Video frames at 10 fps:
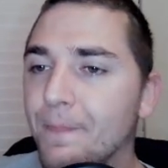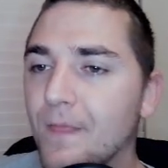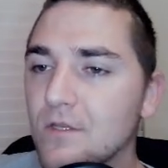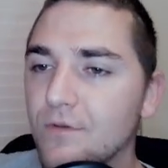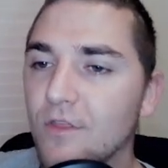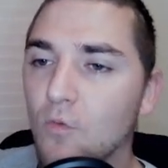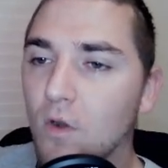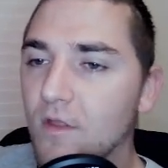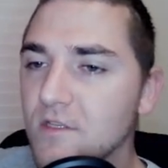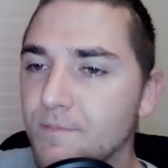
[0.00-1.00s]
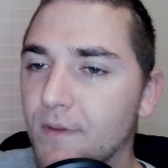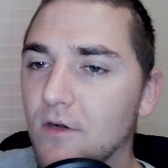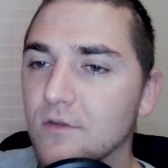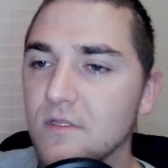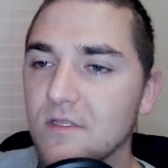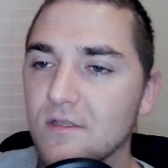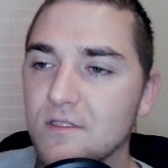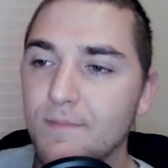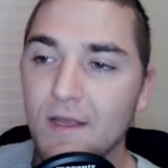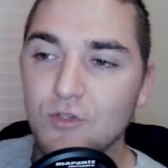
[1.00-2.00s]
So neither one of these builds is
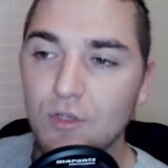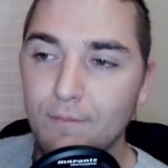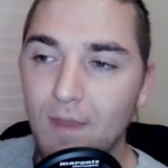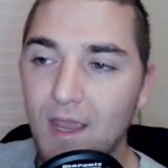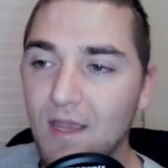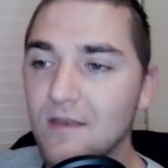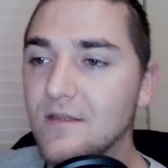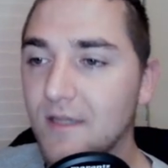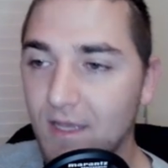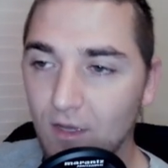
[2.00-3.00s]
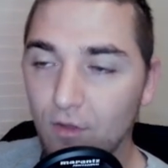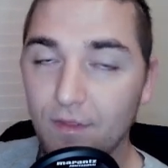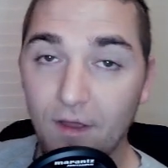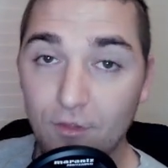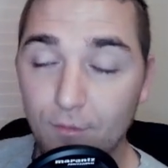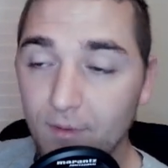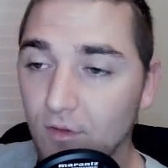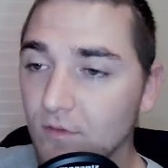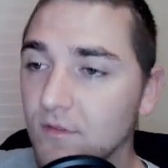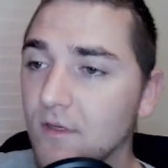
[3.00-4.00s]
especially made to kill the other
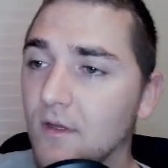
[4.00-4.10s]
build.